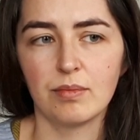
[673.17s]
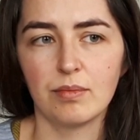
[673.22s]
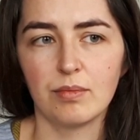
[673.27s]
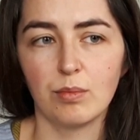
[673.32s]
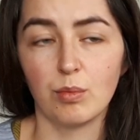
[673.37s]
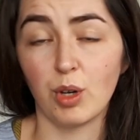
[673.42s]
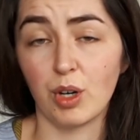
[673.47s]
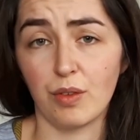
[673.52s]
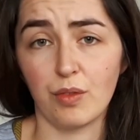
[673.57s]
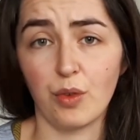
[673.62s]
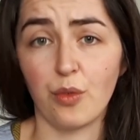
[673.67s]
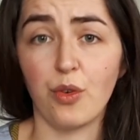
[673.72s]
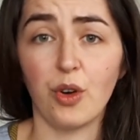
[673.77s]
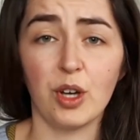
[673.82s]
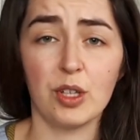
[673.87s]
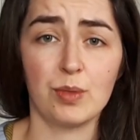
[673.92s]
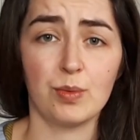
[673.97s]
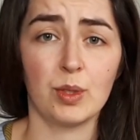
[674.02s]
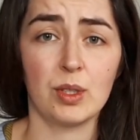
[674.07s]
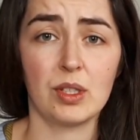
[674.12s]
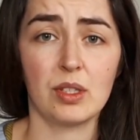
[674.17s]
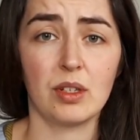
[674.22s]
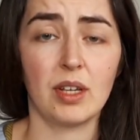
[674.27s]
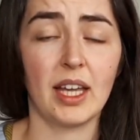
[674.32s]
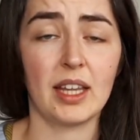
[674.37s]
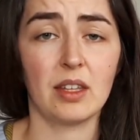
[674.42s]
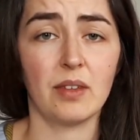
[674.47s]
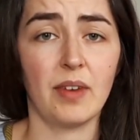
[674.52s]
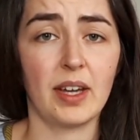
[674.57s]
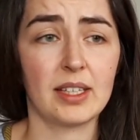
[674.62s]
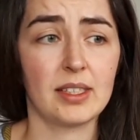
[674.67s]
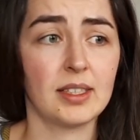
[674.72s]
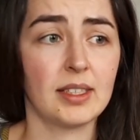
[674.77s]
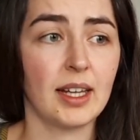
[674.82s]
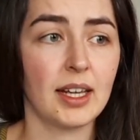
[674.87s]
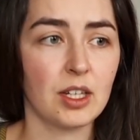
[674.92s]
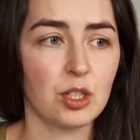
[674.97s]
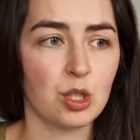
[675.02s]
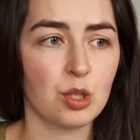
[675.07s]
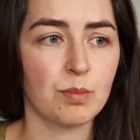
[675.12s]
one of the first ones to get the
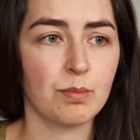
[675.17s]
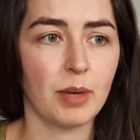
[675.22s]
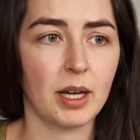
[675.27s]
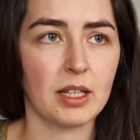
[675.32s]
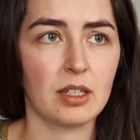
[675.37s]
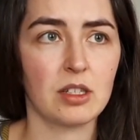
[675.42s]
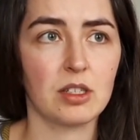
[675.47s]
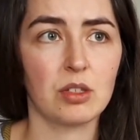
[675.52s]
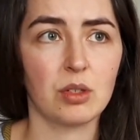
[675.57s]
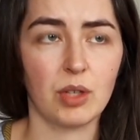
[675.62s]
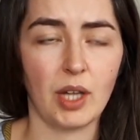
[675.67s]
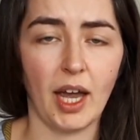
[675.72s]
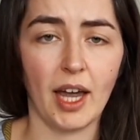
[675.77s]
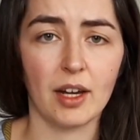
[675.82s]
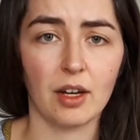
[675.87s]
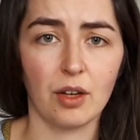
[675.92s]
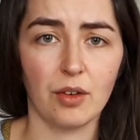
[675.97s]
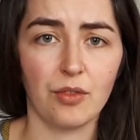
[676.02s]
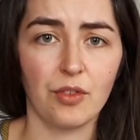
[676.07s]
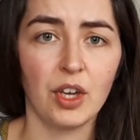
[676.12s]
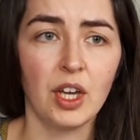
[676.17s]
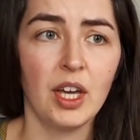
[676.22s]
vaccination, but to kind of